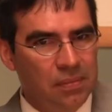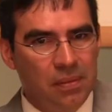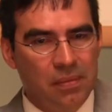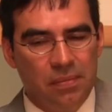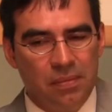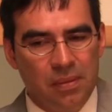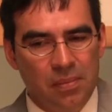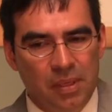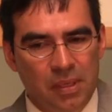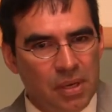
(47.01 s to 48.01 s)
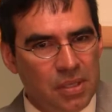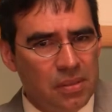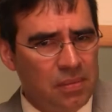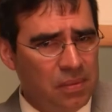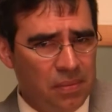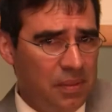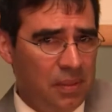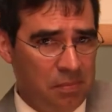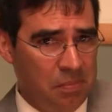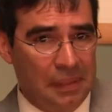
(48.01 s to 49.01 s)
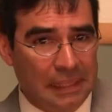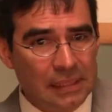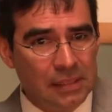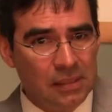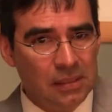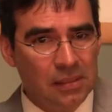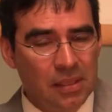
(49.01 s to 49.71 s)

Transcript: of immigration and for fear of police.